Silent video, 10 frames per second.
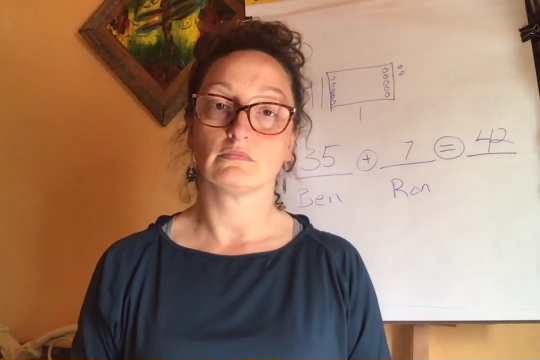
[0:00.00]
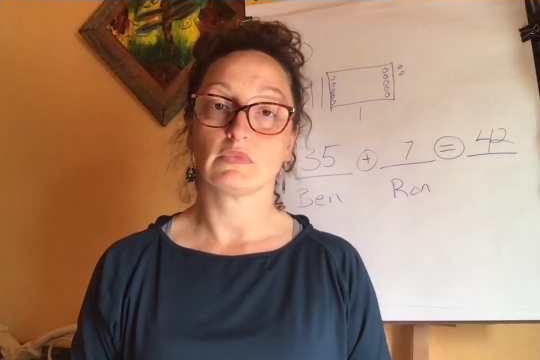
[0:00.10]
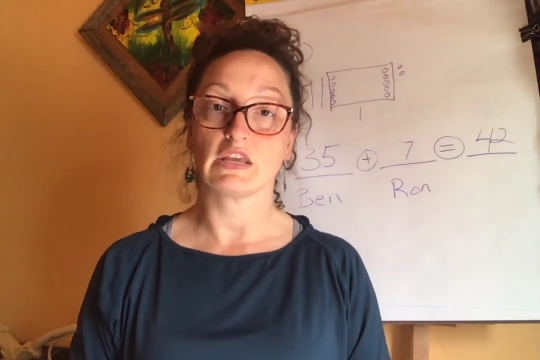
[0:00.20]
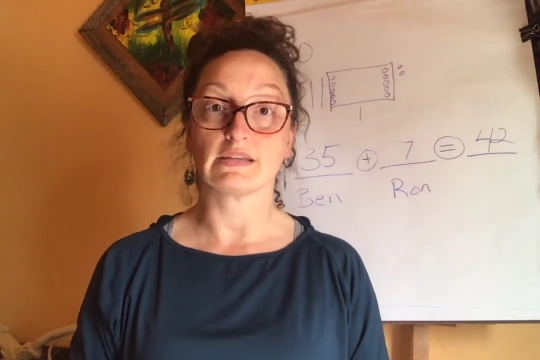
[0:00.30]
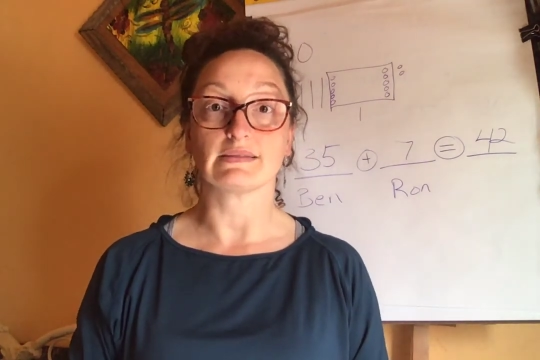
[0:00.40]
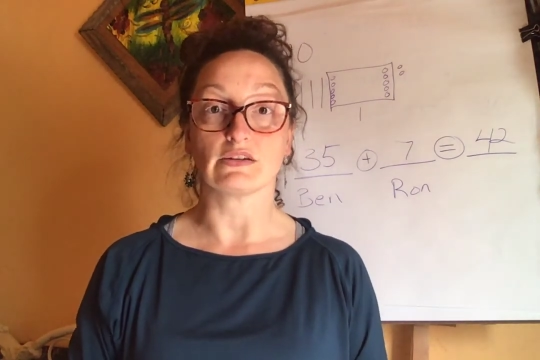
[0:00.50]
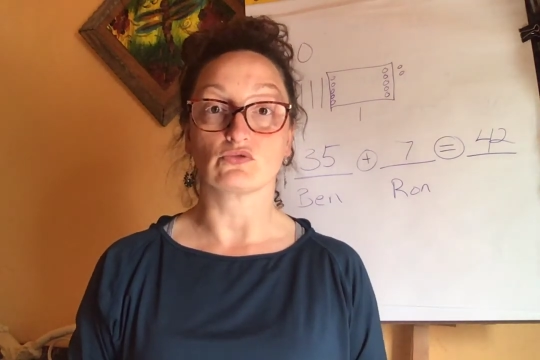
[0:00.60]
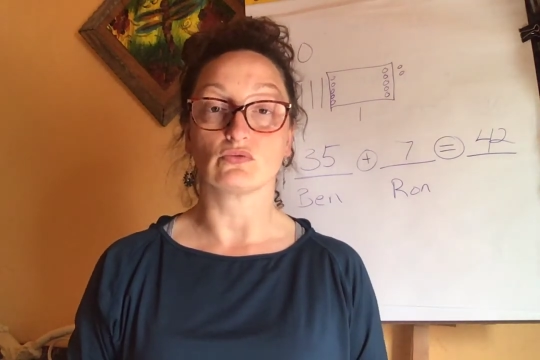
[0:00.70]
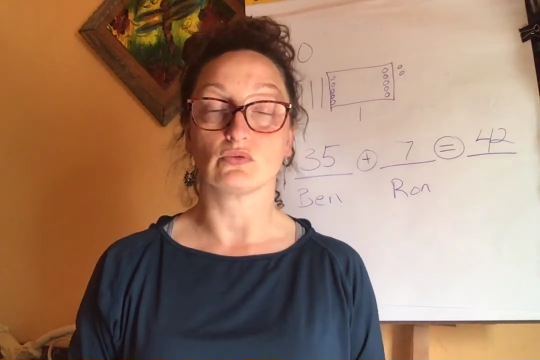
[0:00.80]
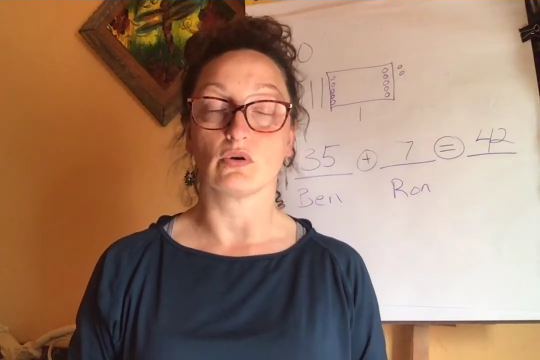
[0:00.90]
Think
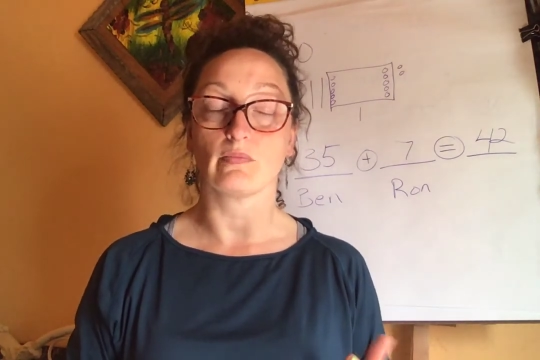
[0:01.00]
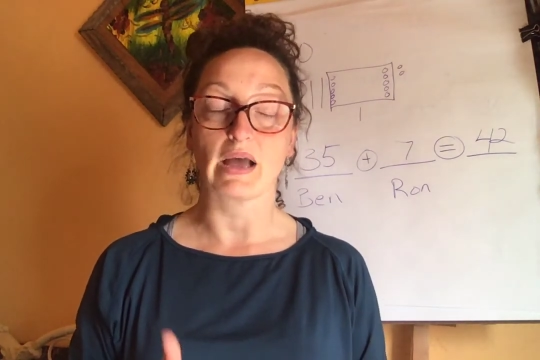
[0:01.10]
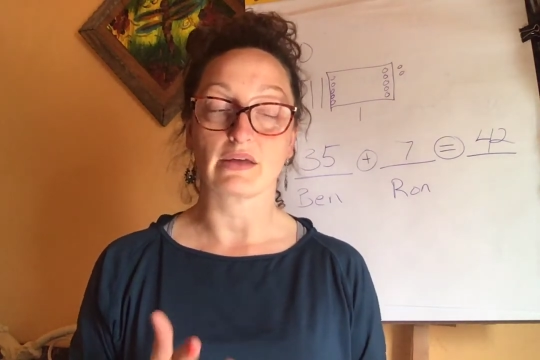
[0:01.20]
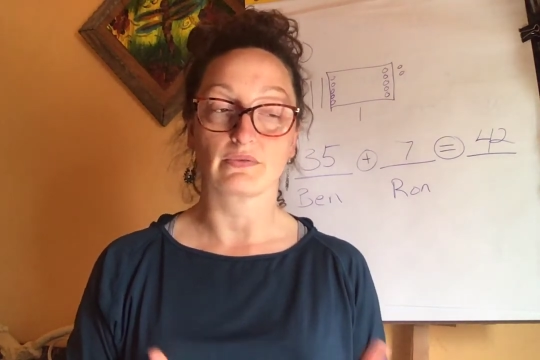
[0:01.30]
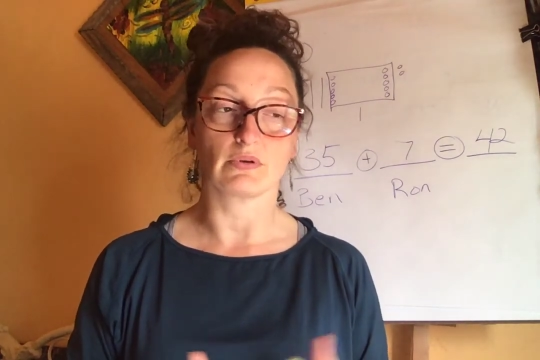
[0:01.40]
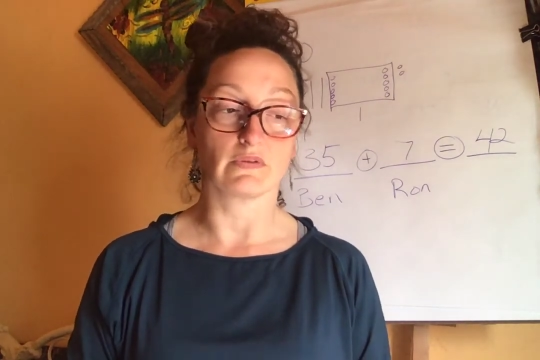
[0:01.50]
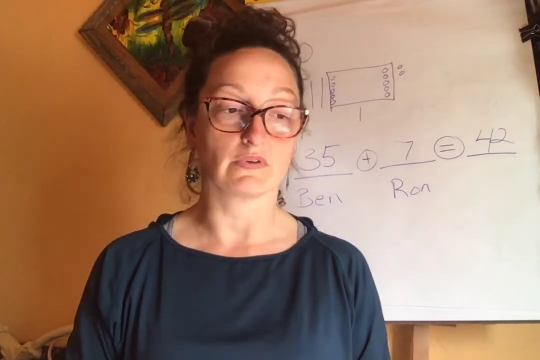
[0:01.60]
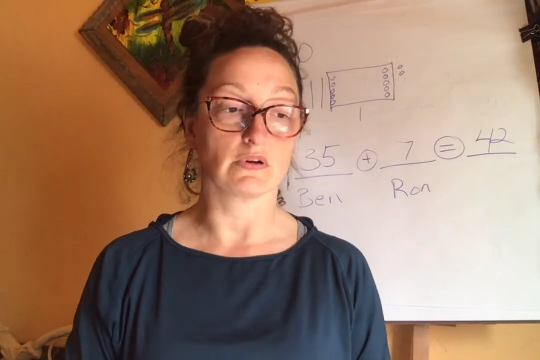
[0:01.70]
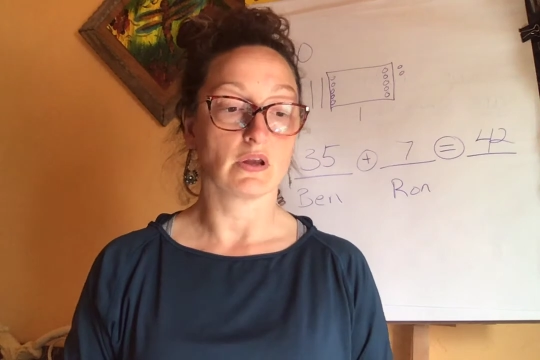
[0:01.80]
Central, Go Math, whatever.